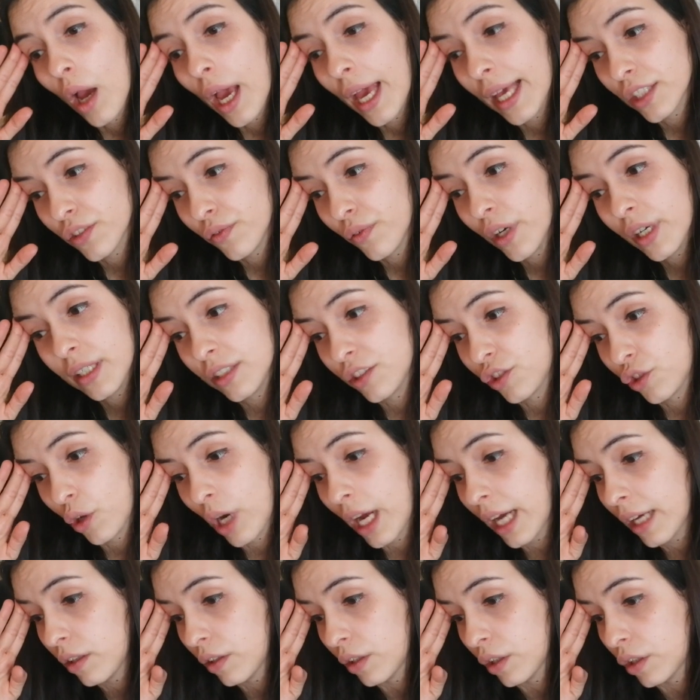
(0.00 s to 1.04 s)
As far as
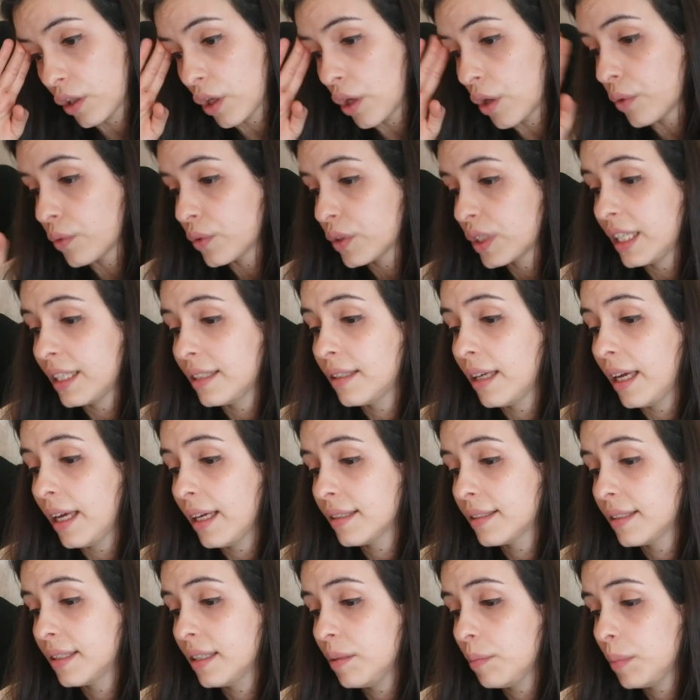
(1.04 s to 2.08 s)
Dracula goes, it
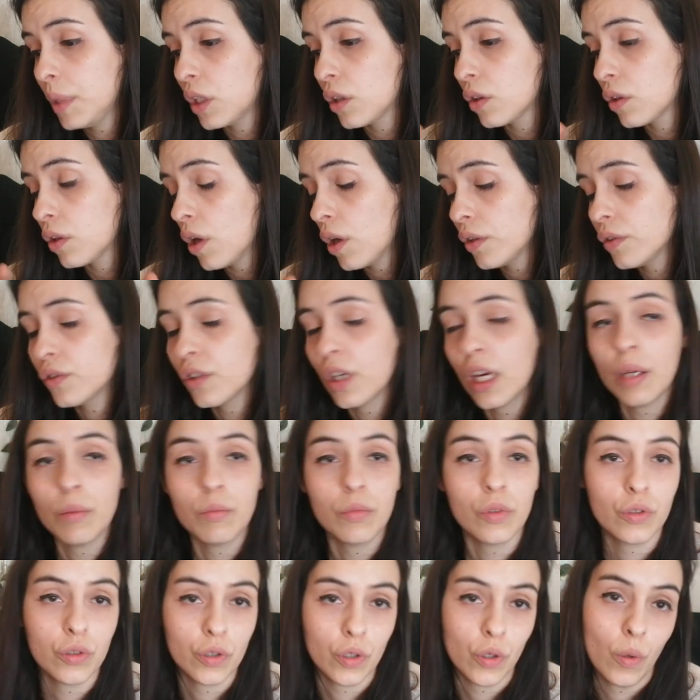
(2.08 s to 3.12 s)
takes him a long
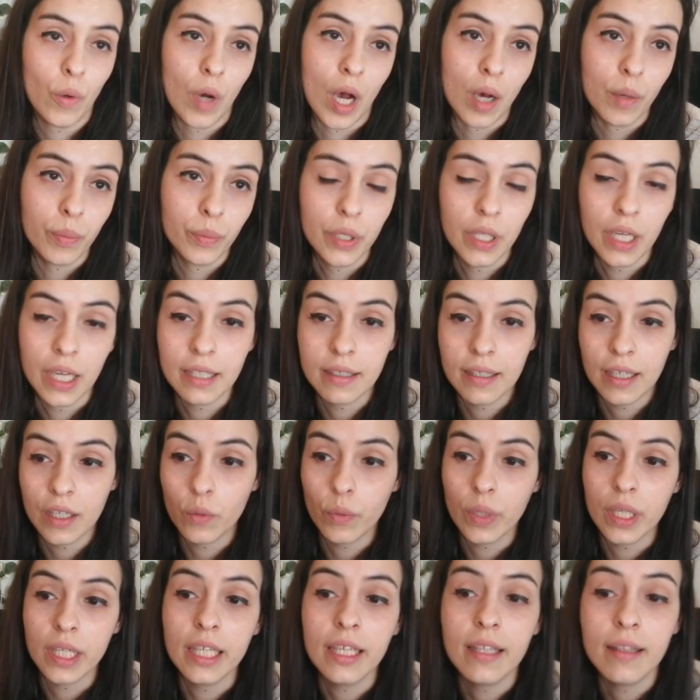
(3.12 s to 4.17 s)
time to show up. And
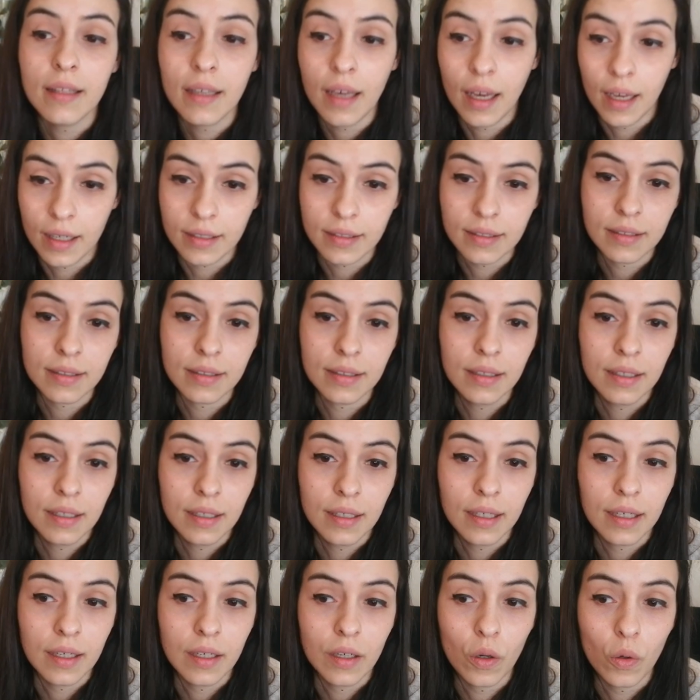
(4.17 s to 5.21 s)
then when he does,
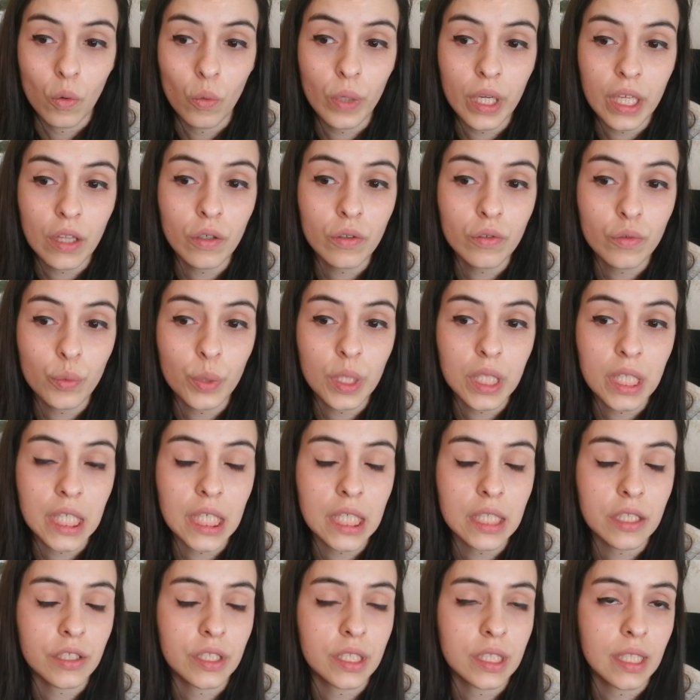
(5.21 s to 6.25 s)
we don't really
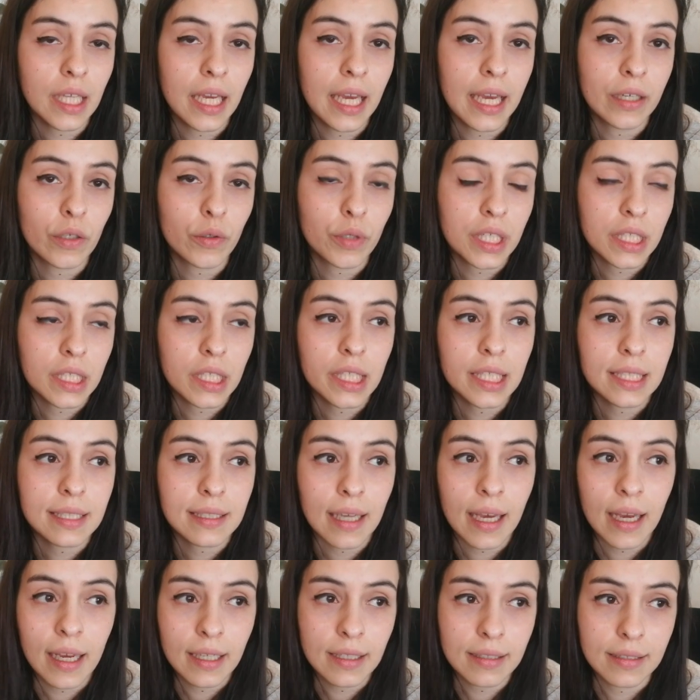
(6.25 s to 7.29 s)
understand, or at least
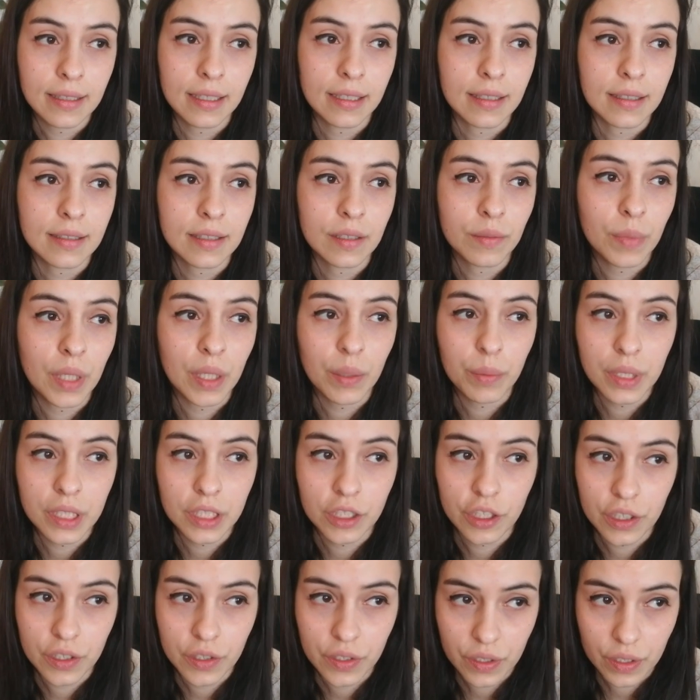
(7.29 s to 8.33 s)
I didn't. Maybe
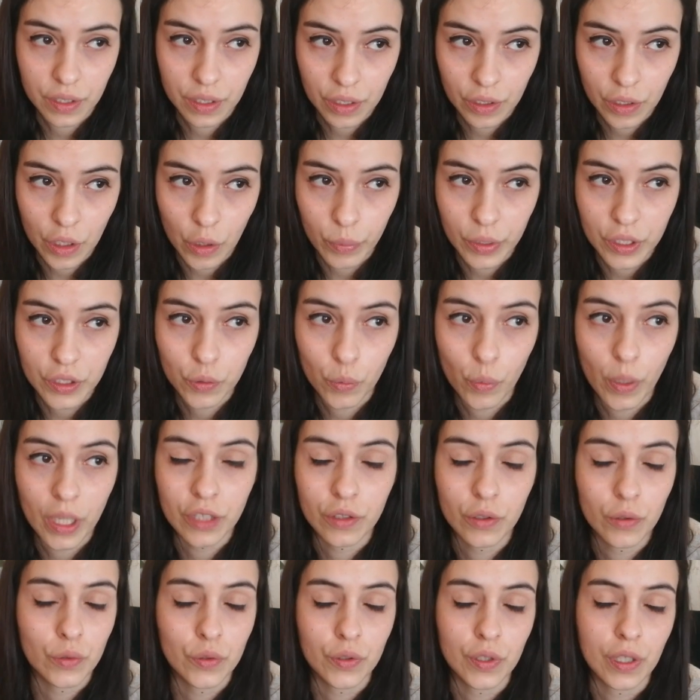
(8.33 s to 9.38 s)
it's just, it's way
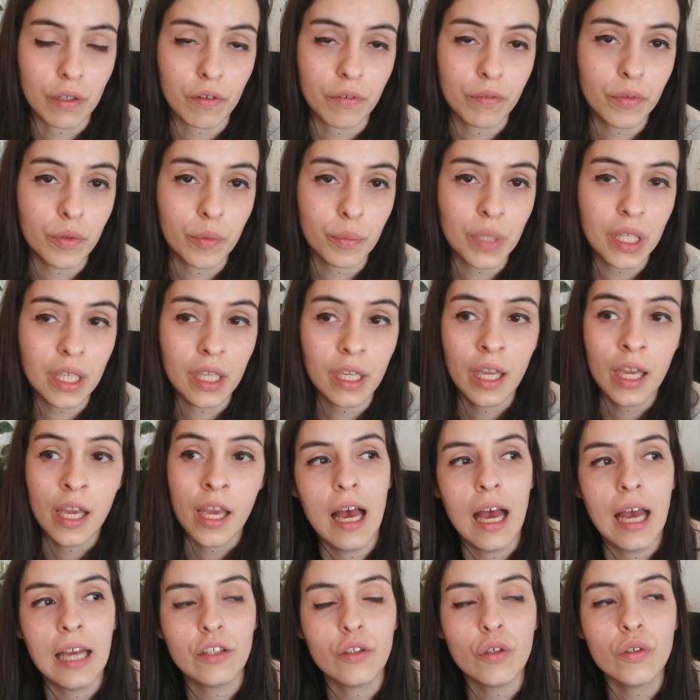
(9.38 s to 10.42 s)
too subtle for me.
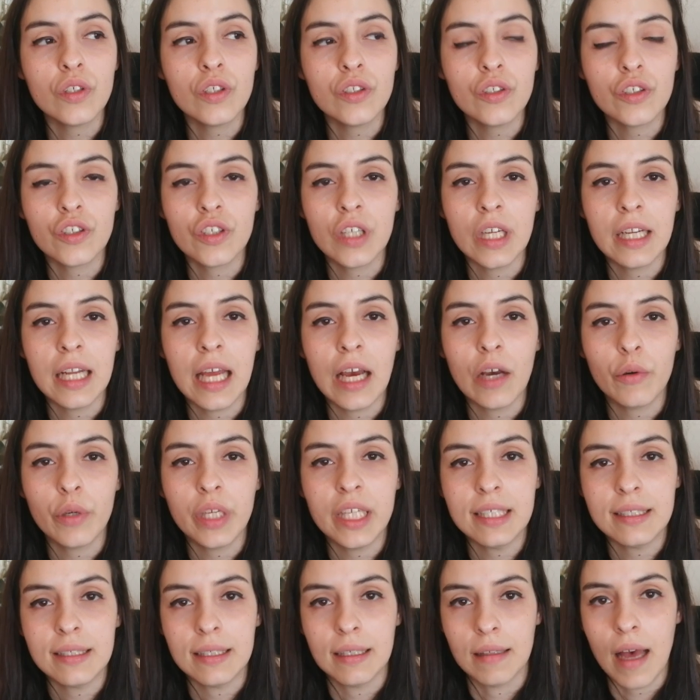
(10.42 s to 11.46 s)
I don't understand how
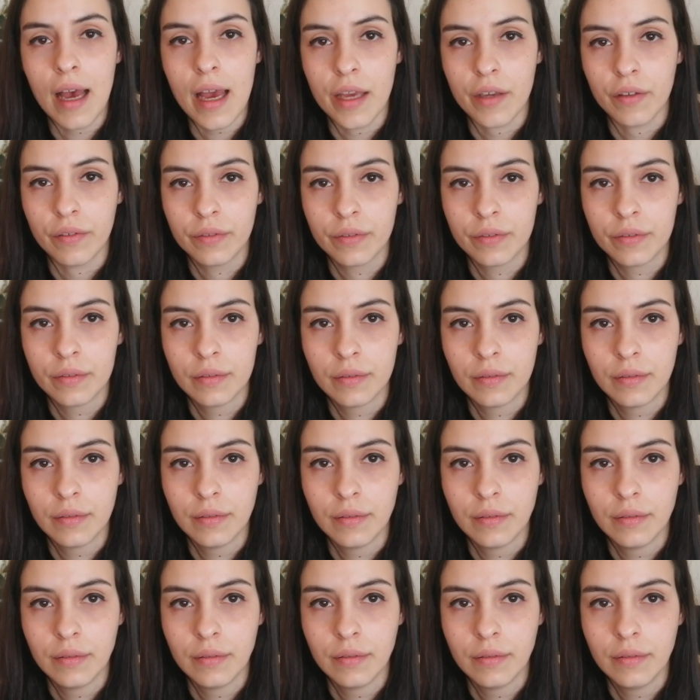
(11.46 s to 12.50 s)
he's alive.
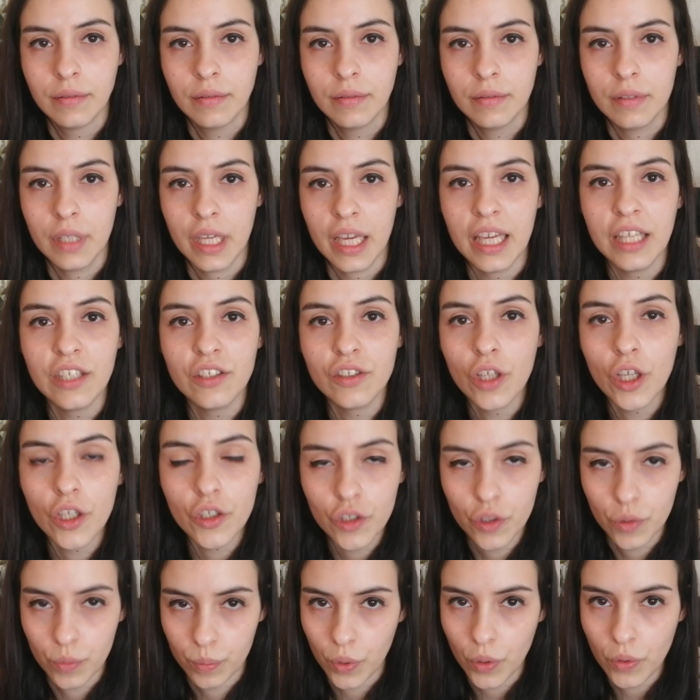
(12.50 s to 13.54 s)
He's not
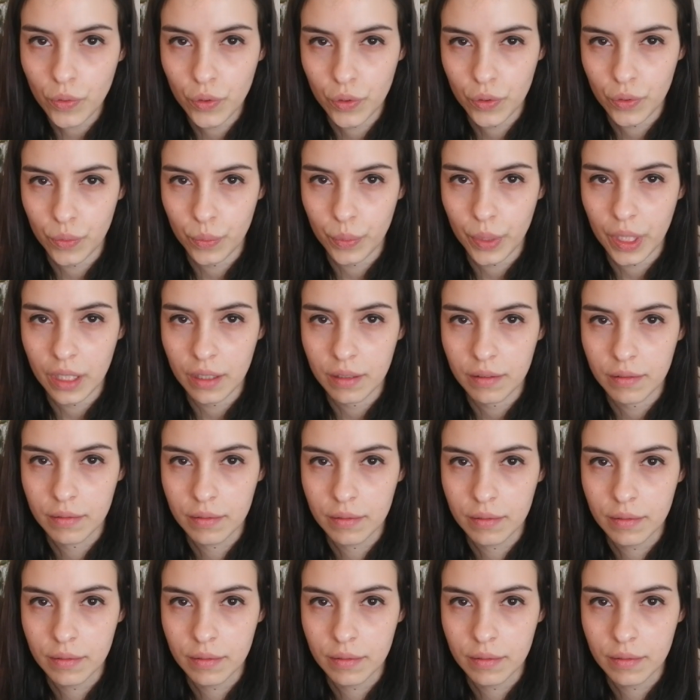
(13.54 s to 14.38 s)
supposed to be.